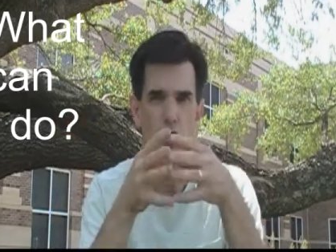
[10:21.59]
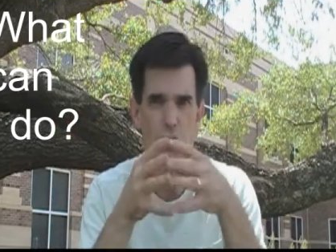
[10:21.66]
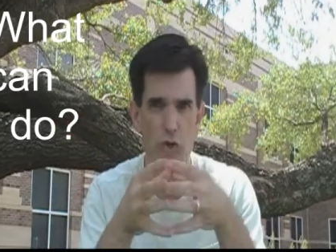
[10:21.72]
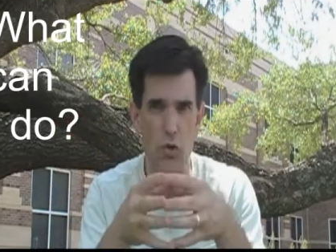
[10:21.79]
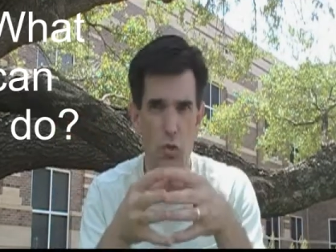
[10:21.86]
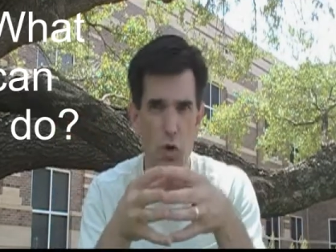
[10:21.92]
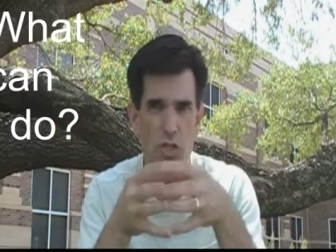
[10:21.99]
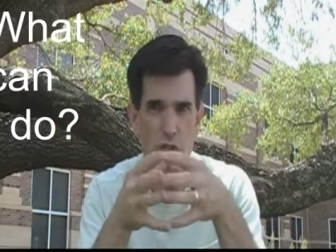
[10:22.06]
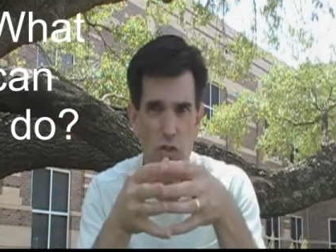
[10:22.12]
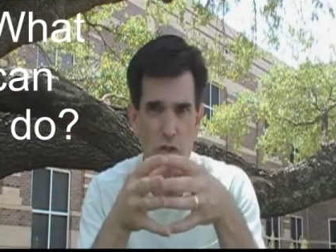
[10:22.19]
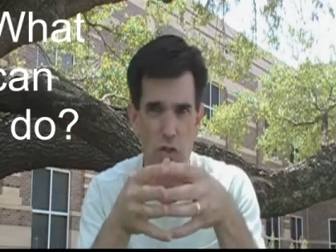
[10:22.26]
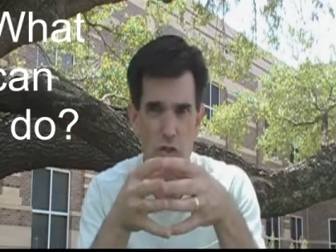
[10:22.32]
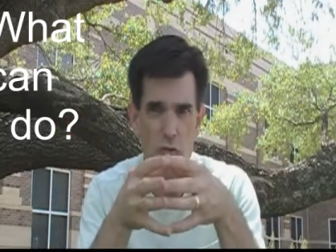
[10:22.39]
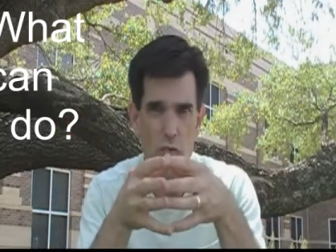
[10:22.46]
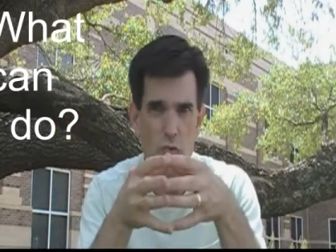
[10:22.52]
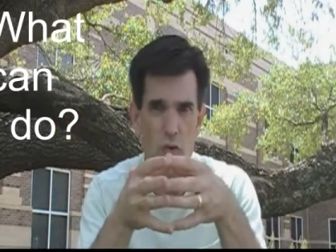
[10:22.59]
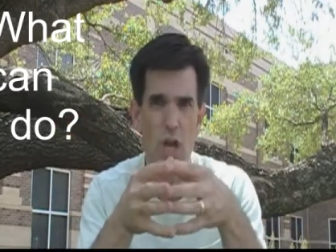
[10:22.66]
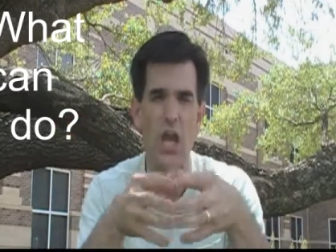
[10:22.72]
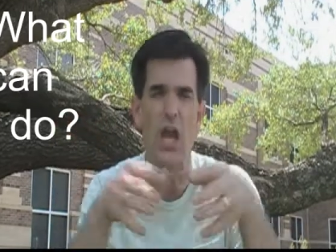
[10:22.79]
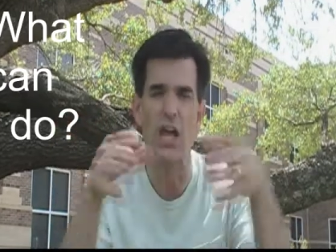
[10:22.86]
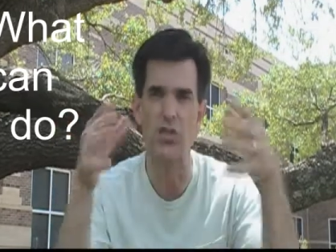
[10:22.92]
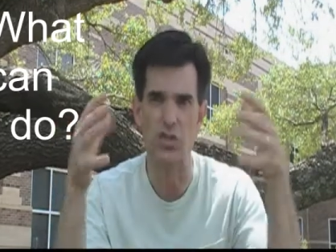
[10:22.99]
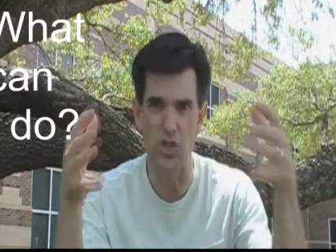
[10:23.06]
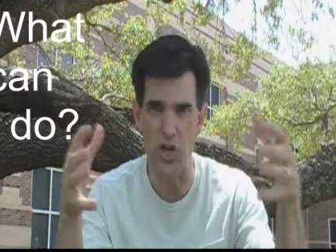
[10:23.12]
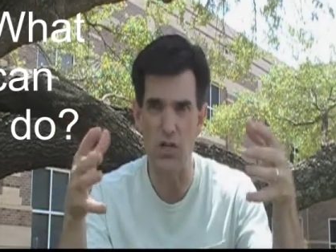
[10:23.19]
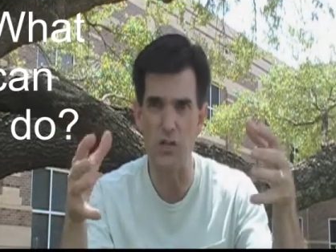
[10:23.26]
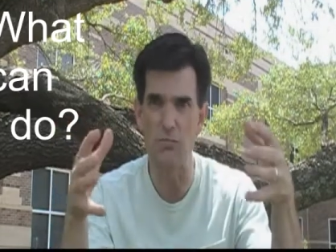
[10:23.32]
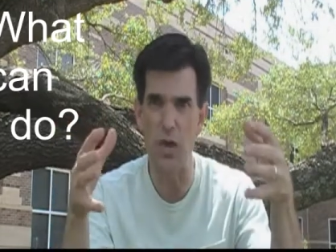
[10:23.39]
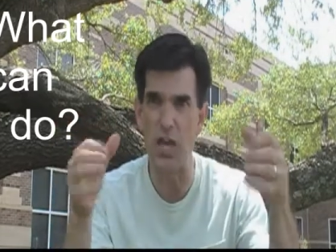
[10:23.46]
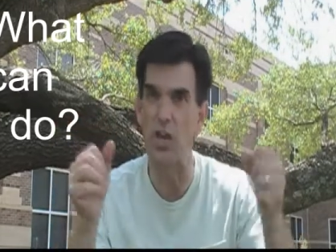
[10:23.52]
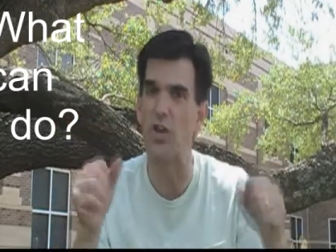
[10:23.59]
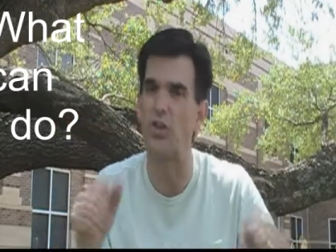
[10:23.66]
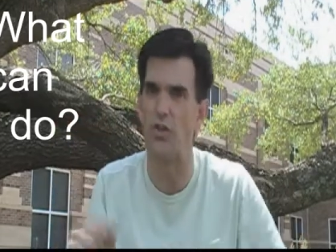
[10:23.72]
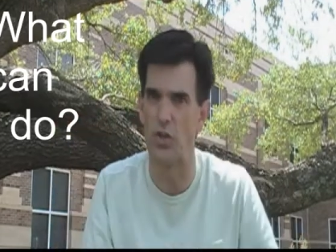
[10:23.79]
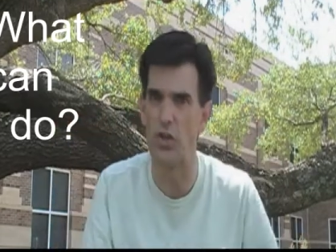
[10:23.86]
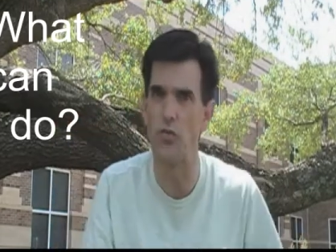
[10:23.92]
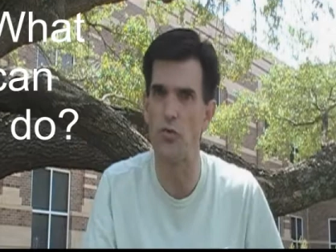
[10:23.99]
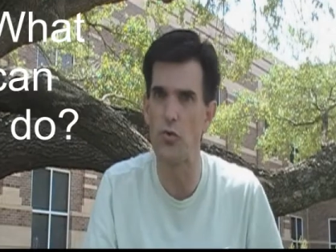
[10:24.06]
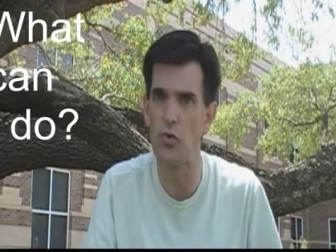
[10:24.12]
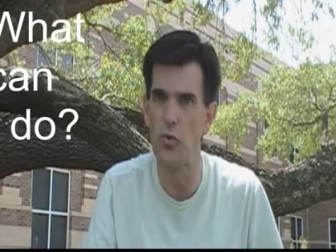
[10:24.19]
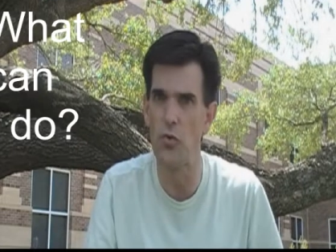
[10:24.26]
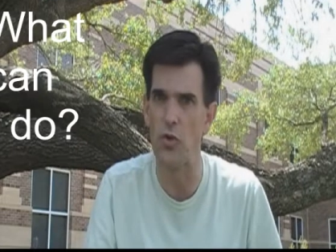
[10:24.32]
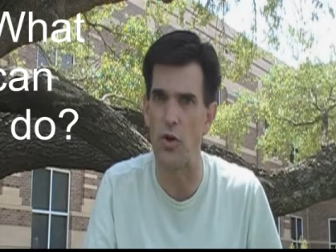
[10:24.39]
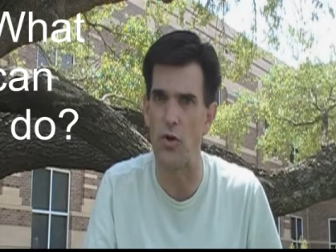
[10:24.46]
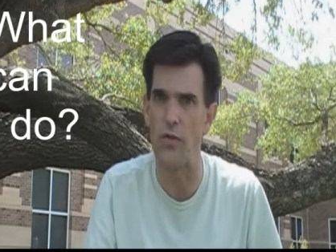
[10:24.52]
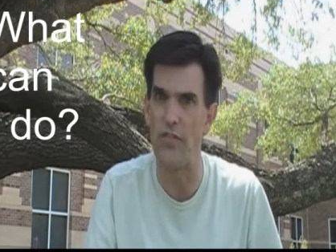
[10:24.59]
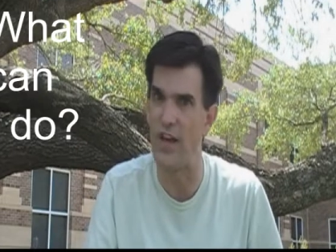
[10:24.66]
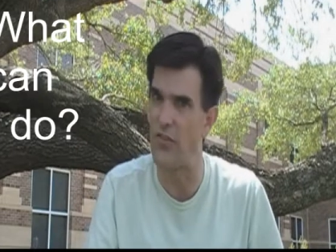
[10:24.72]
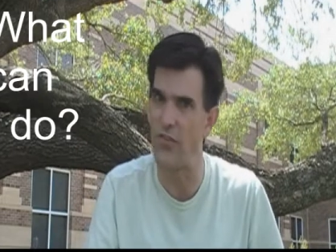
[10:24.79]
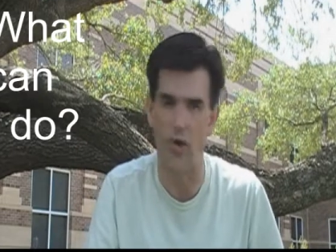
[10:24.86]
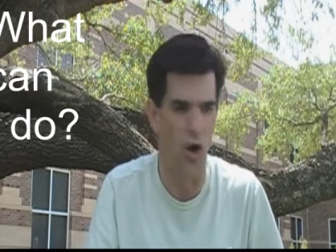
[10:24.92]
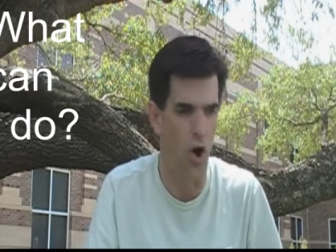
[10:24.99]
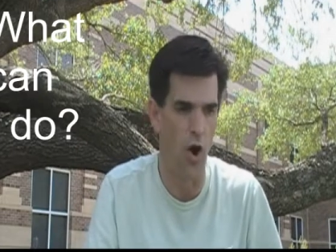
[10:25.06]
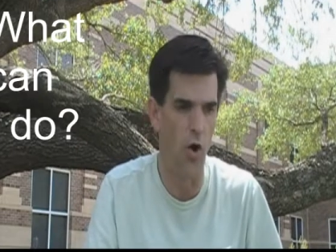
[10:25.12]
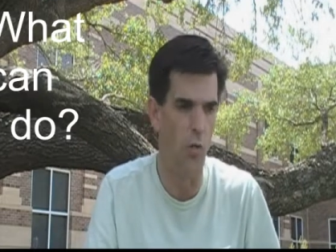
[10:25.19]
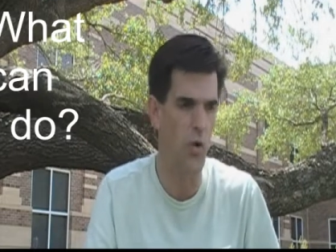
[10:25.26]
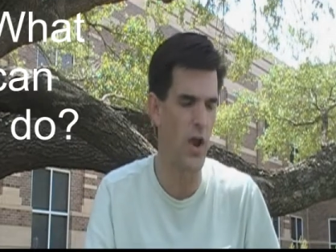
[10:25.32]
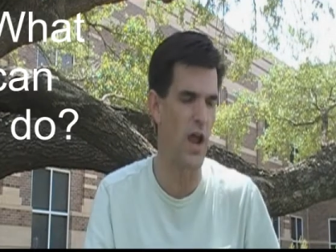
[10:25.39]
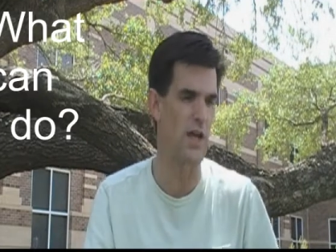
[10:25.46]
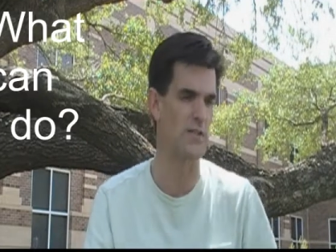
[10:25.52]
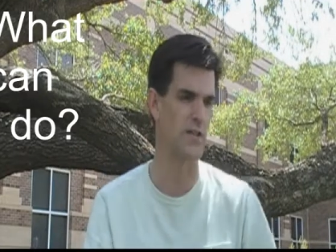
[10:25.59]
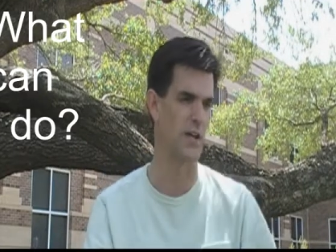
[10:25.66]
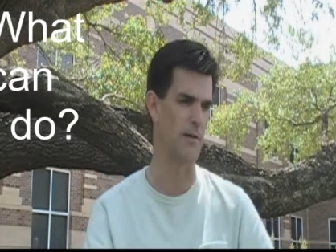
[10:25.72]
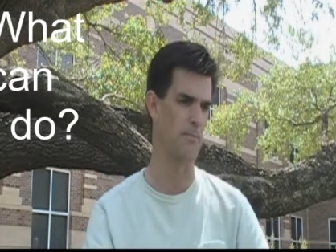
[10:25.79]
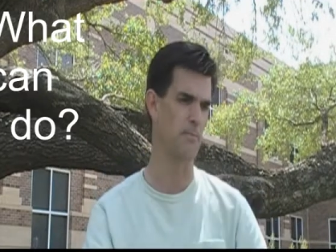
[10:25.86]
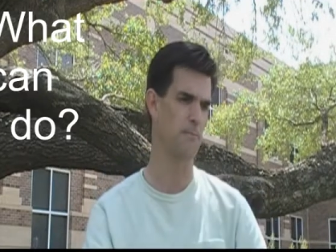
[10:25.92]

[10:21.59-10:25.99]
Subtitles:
Do what you do and just make it a little cooler. That's all we're asking.